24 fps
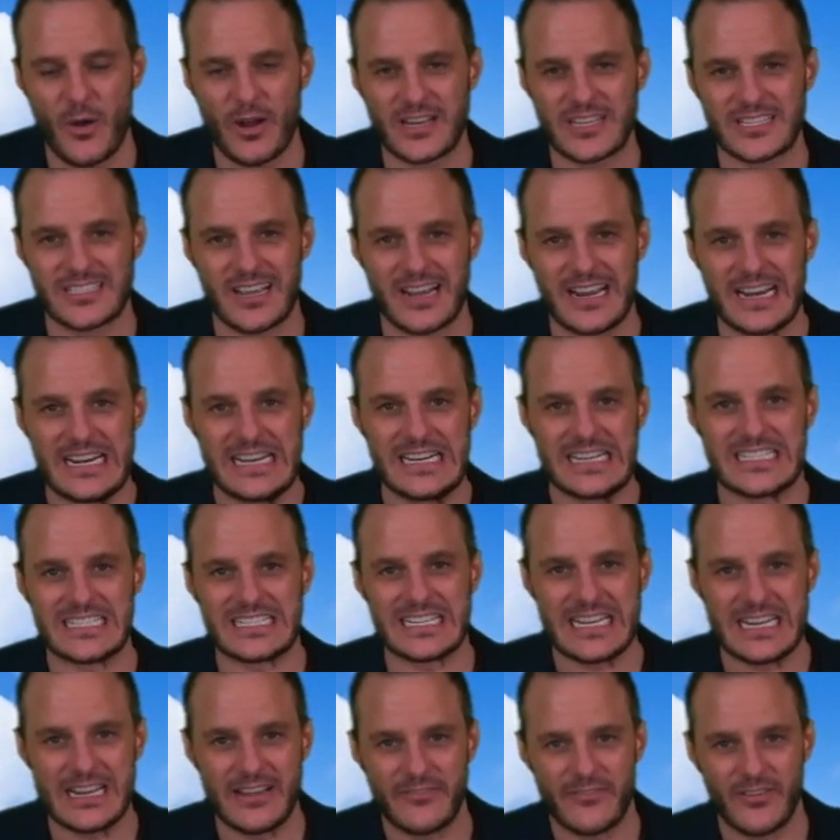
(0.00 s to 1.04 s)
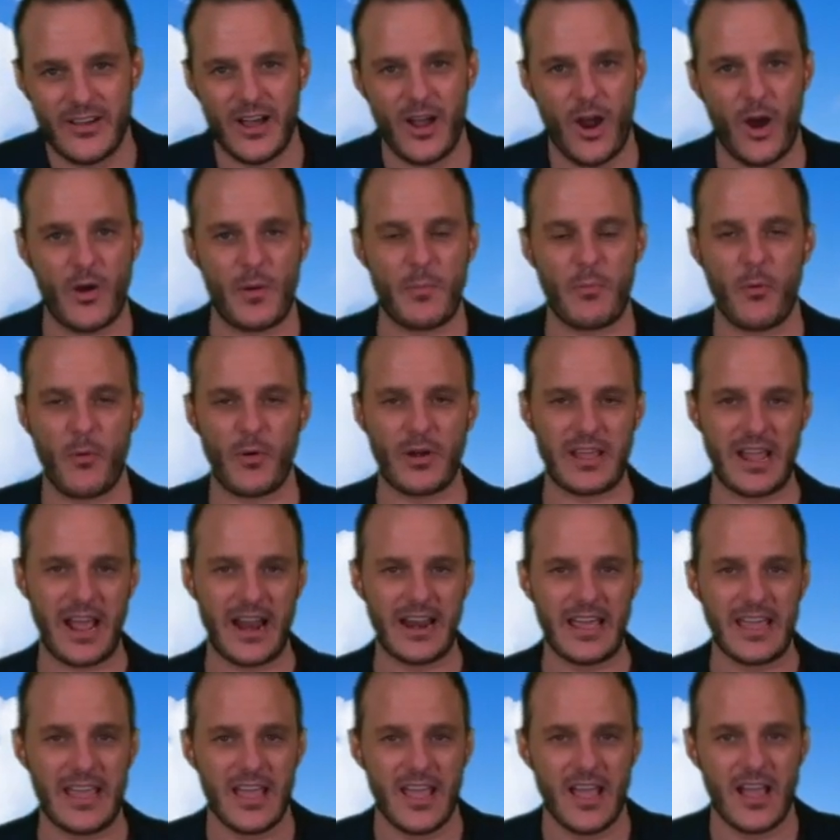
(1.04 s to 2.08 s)
Excited to see if our reporting
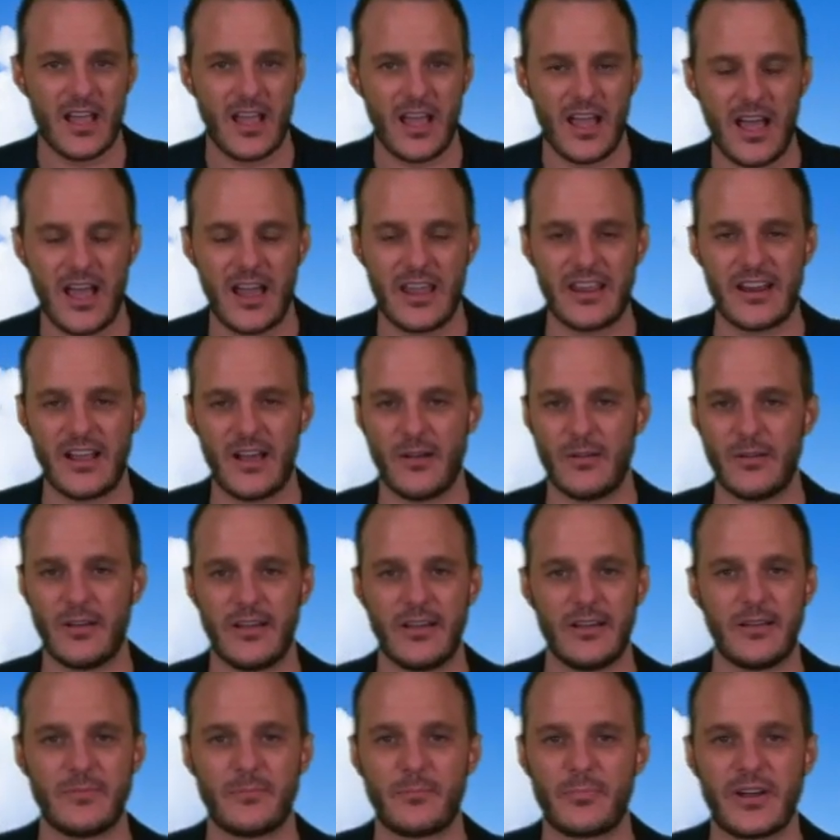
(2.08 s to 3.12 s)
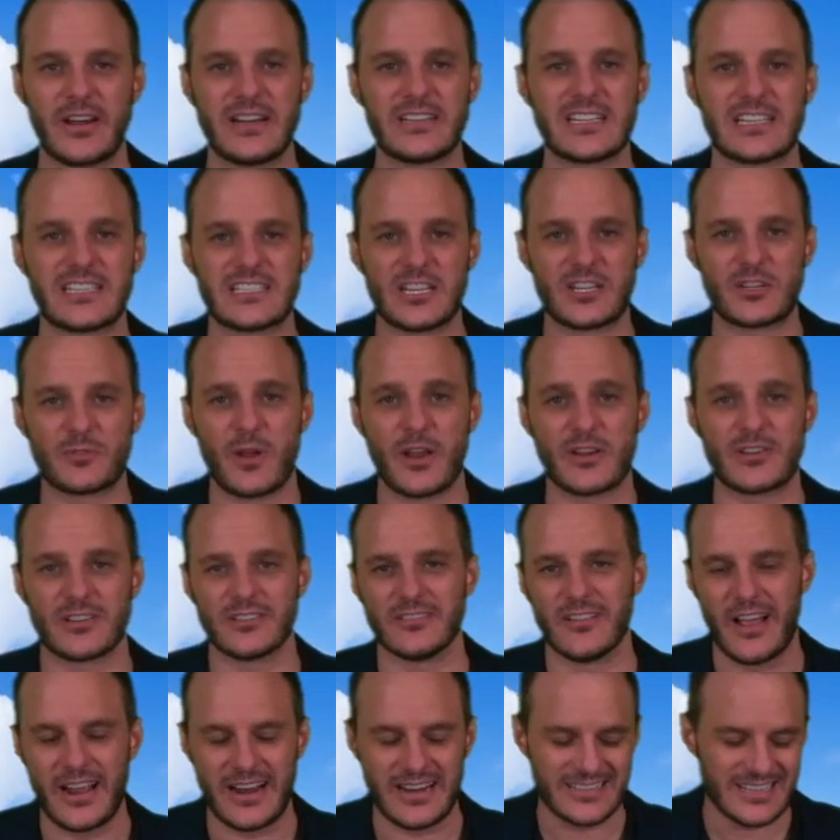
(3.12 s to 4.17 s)
on it, brings this situation to
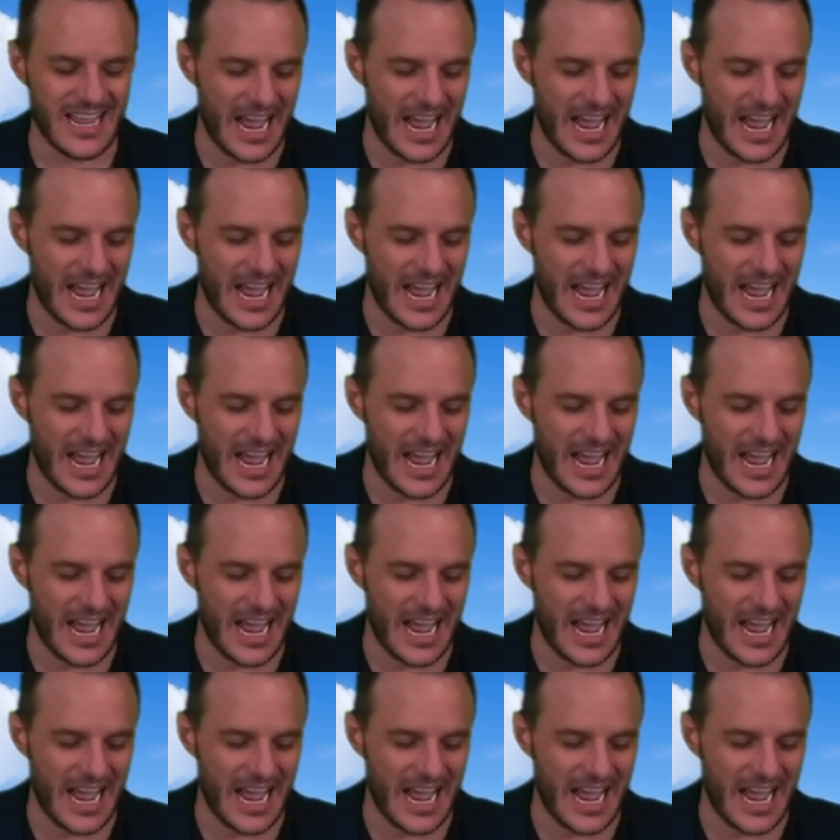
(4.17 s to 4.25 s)
light.